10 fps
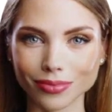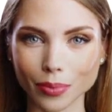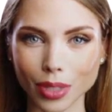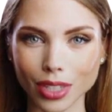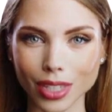
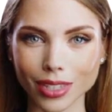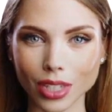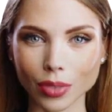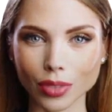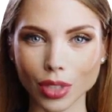Machines
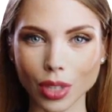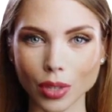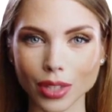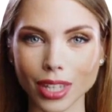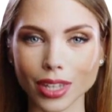are very
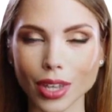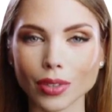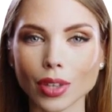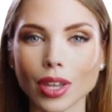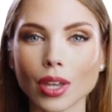good at
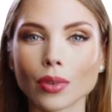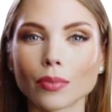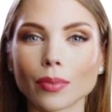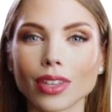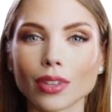carrying out
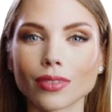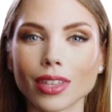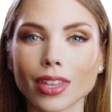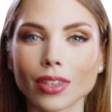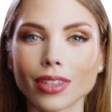repetitive
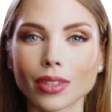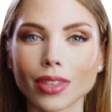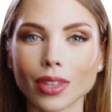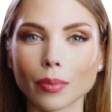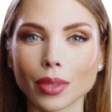tasks,
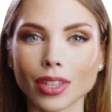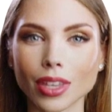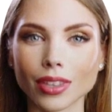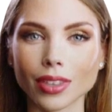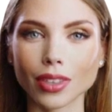but they're
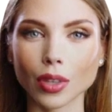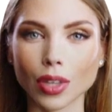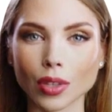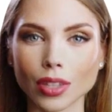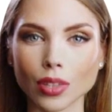not so
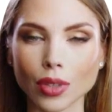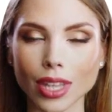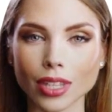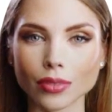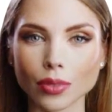good at
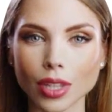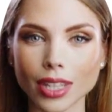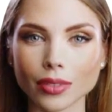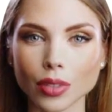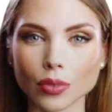creative or
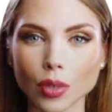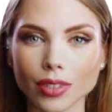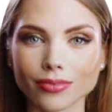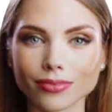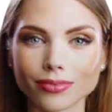innovative
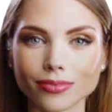work.